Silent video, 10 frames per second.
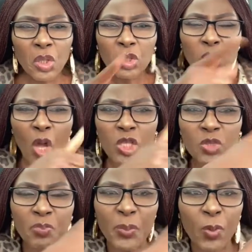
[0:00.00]
Those
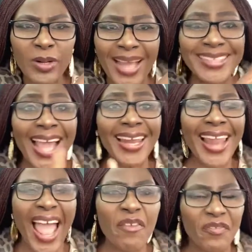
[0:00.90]
people now, their
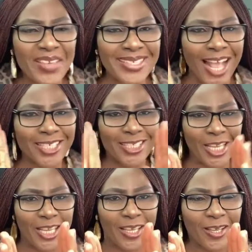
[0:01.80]
life is at
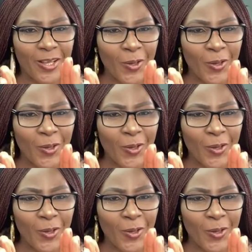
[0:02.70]
stake.